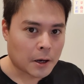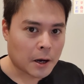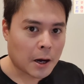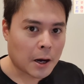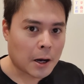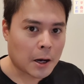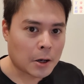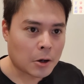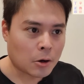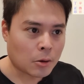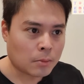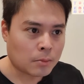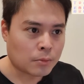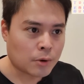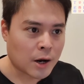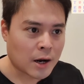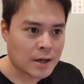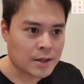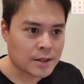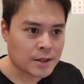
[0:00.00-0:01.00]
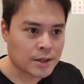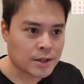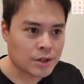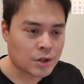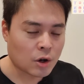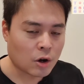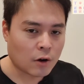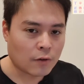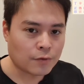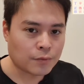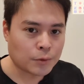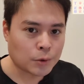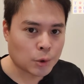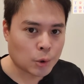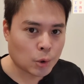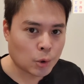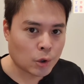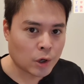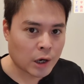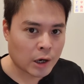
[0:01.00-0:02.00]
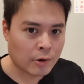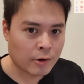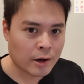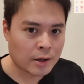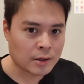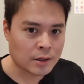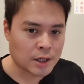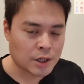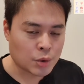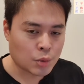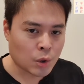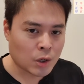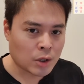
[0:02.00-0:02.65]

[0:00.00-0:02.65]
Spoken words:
comprises of 2 characters,